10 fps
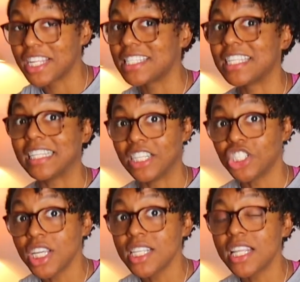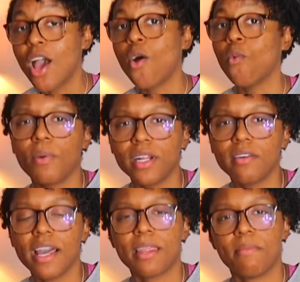It is delicious. So I want to go
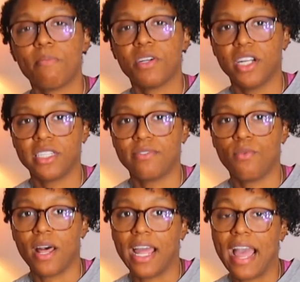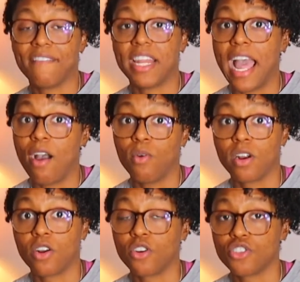ahead and be productive while I have an
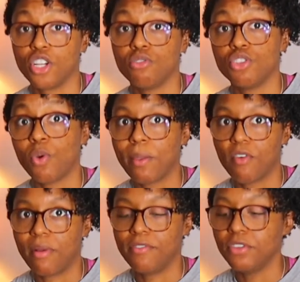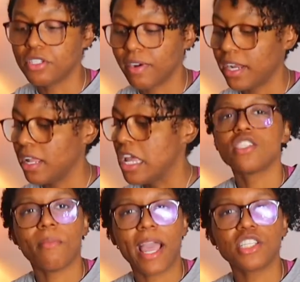hour or so to wait before my food is ready.
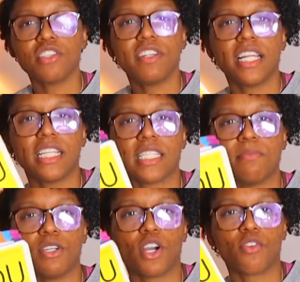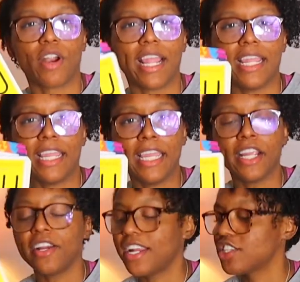So I'm actually reading this book right
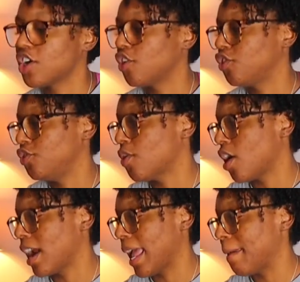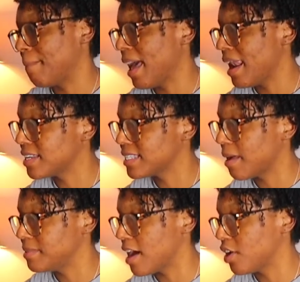here, and it's called You Are a Bad, How to
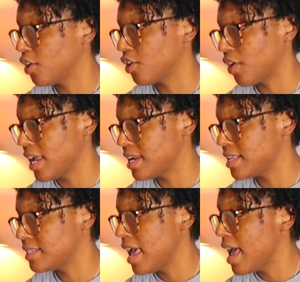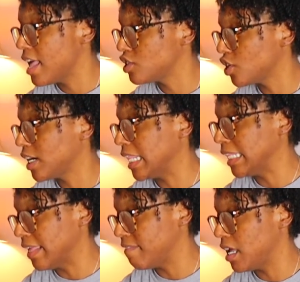Stop Doubting Your Greatness and Start
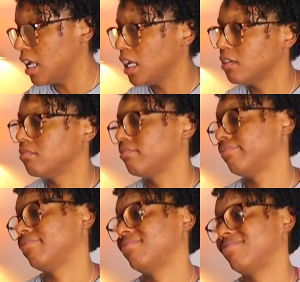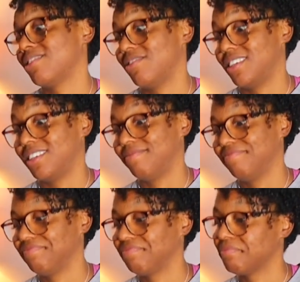Living, hold on,
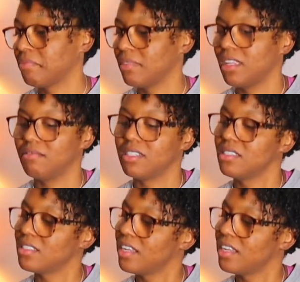what does it say?